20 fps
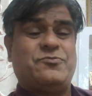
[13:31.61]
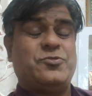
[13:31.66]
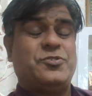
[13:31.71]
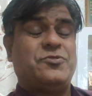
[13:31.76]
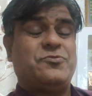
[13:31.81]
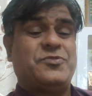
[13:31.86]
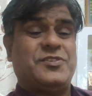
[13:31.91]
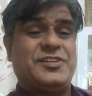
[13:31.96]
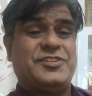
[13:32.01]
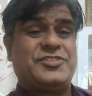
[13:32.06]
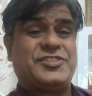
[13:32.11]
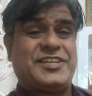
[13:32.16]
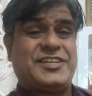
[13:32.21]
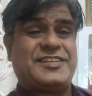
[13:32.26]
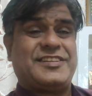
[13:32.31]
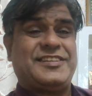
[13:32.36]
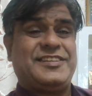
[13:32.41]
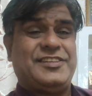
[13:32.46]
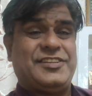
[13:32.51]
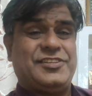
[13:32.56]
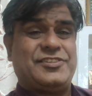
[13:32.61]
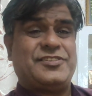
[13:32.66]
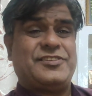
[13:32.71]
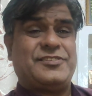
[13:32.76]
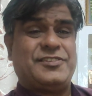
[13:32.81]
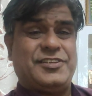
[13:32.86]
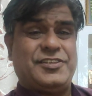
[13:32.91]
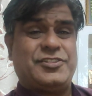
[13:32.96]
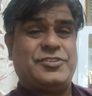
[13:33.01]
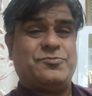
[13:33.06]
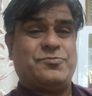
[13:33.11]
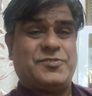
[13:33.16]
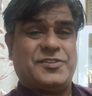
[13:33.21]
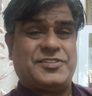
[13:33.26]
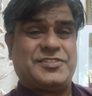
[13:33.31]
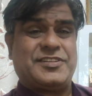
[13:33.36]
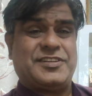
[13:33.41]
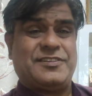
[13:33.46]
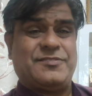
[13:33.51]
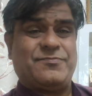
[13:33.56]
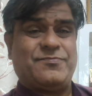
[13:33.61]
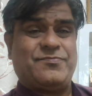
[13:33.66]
we will check each person.